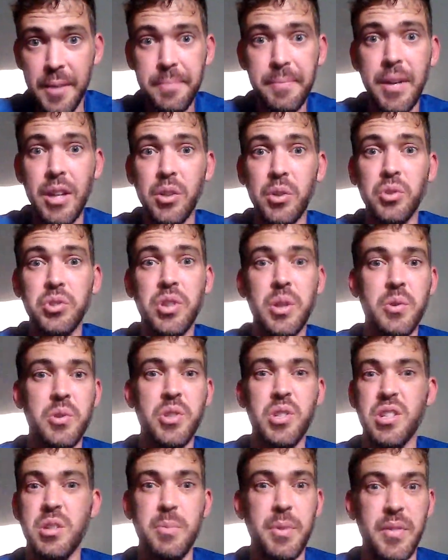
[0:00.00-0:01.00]
And also it's
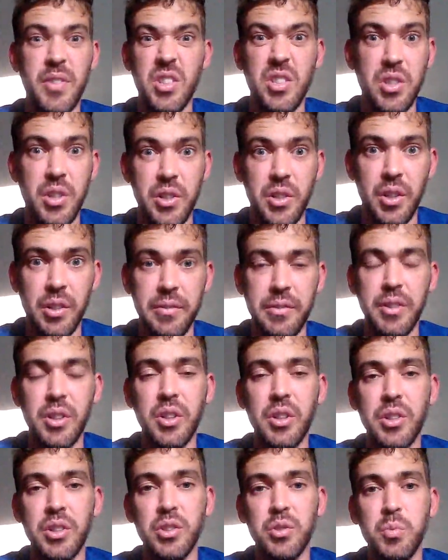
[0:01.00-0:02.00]
just a bit of a turn on for
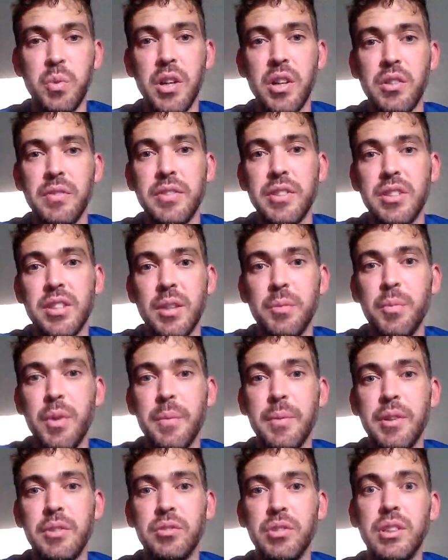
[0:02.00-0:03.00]
her as well. For some
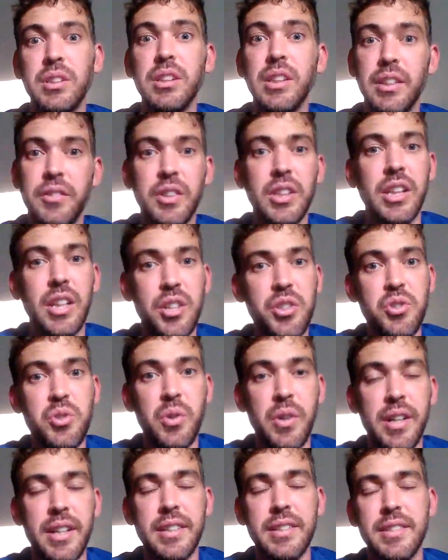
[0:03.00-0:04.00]
women really, really
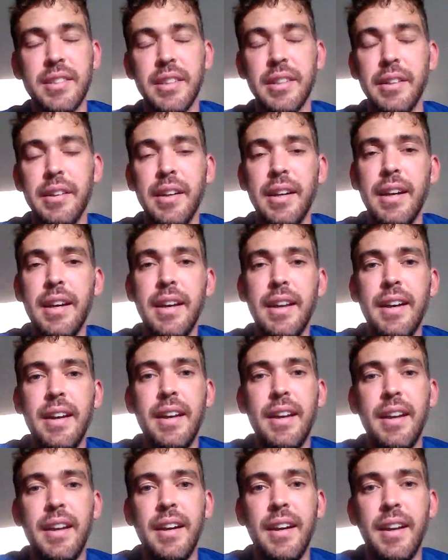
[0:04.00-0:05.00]
enjoy it. So
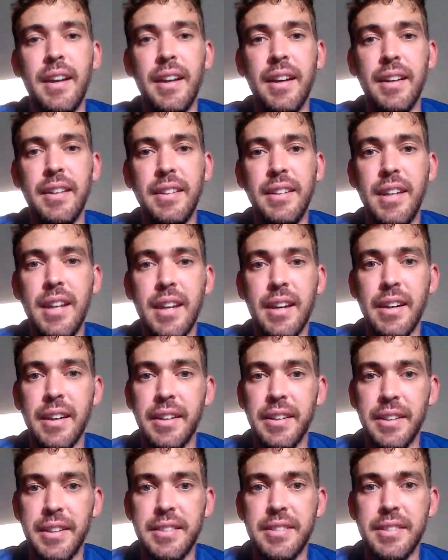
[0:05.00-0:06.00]
yeah,
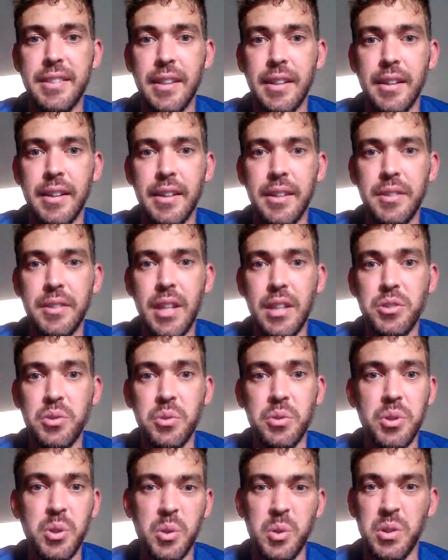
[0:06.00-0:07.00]
it's that's
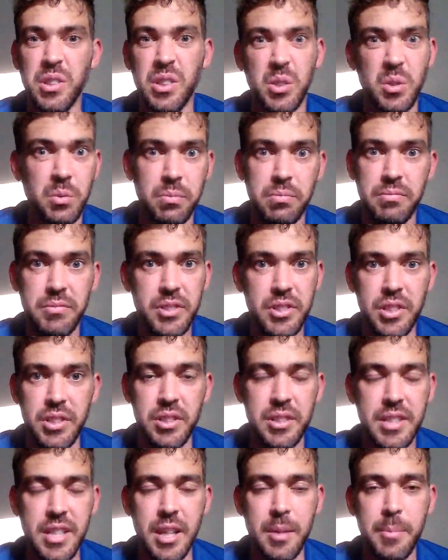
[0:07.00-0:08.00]
also a good little
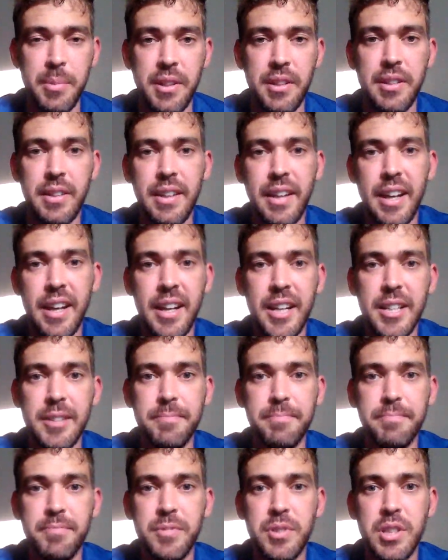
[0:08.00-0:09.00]
just tip
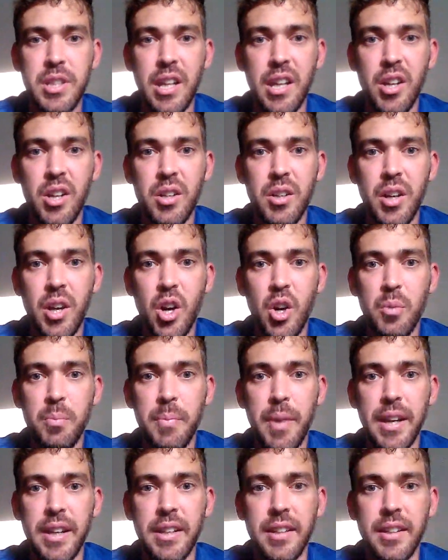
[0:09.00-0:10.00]
to help
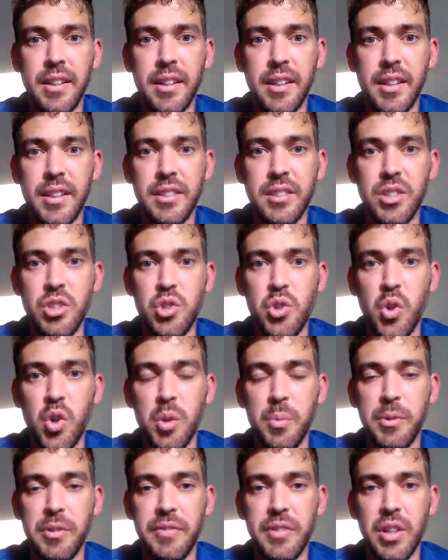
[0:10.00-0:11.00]
make it as
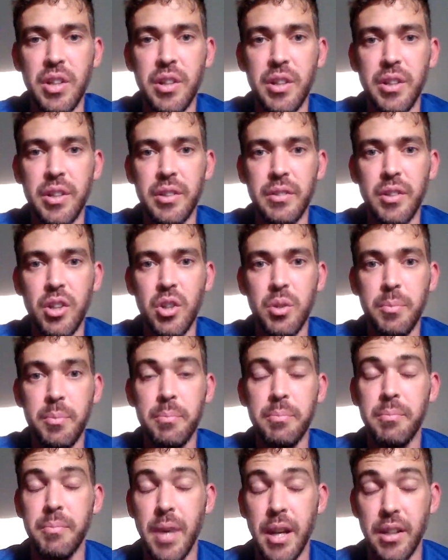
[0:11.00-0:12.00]
enjoyable for her and help
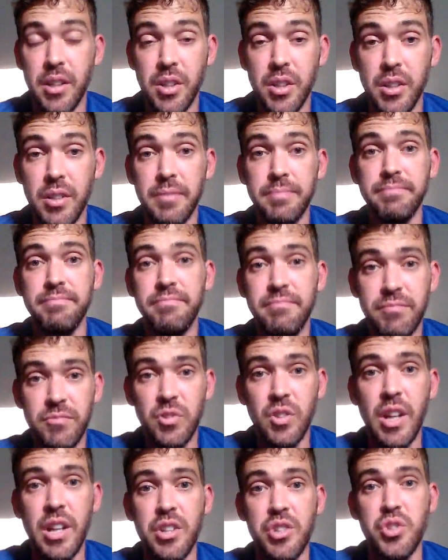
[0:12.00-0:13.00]
make her
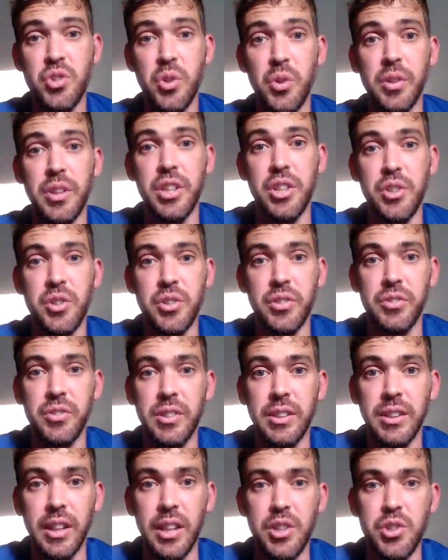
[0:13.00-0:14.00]
reassured that you're
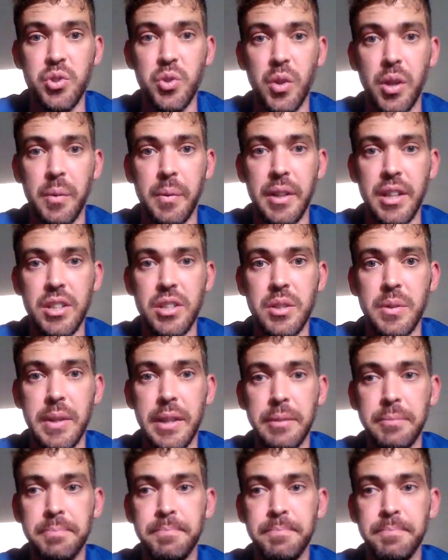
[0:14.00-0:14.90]
really enjoying what you're doing.